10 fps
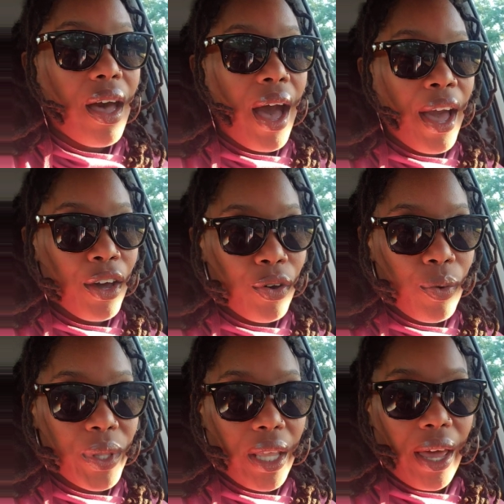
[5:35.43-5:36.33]
I agree
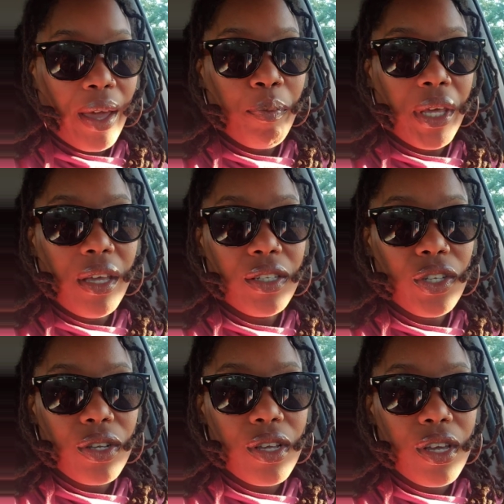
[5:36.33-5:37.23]
with that, because
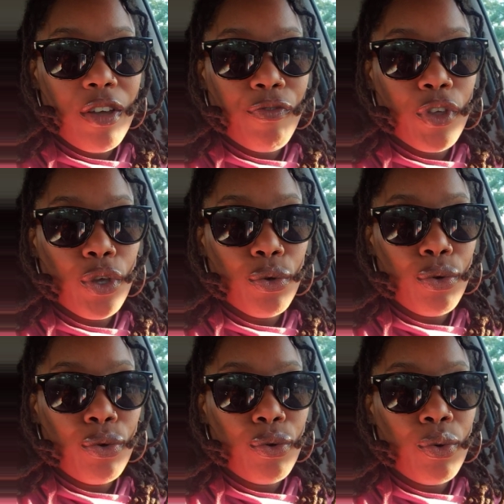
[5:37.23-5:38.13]
if
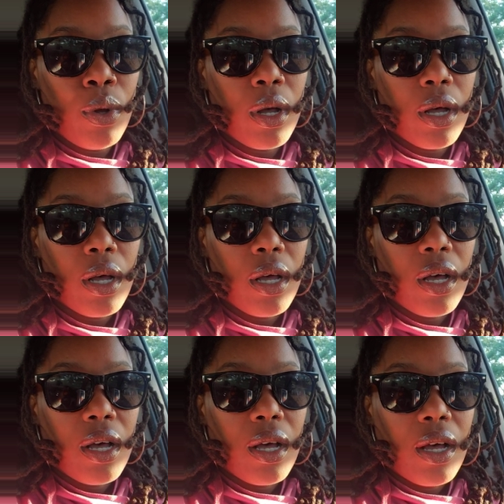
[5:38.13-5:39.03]
you
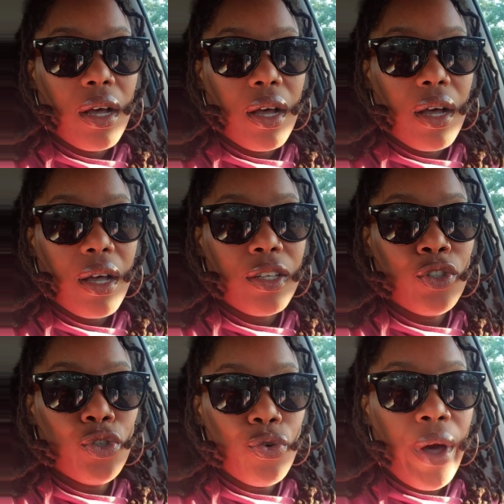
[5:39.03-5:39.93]

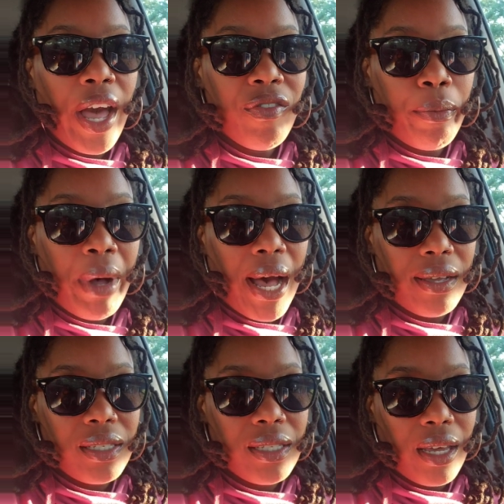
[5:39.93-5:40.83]
do have a
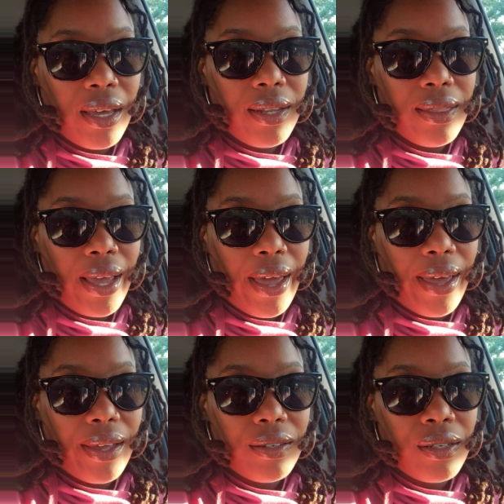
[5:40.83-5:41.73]
mindset
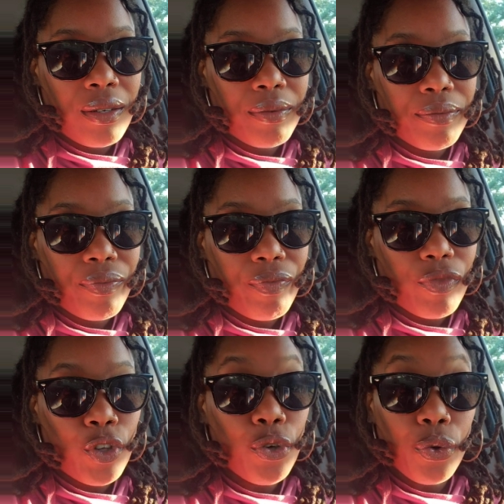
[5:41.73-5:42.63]
that
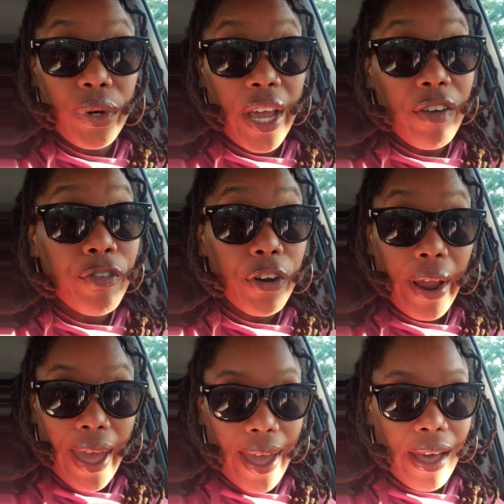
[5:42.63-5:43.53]
you'll never
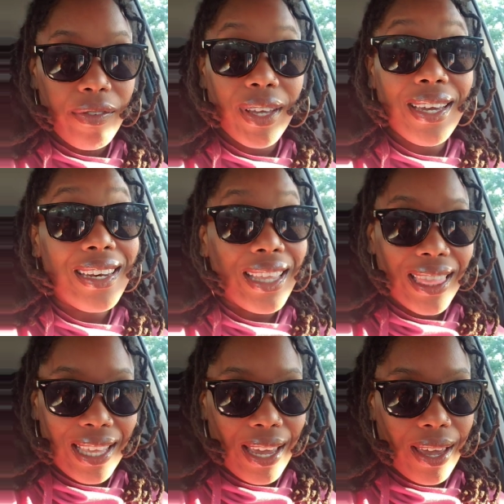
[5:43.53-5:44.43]
have
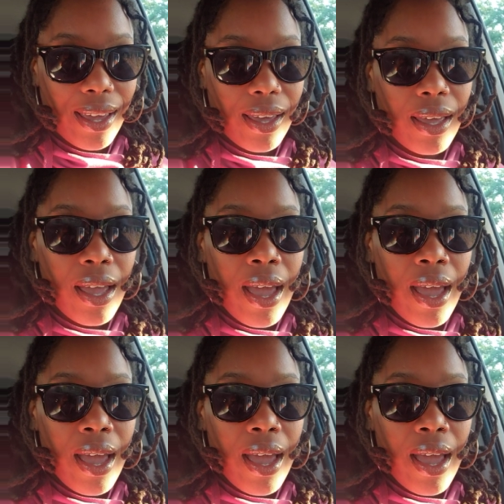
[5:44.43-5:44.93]
anything,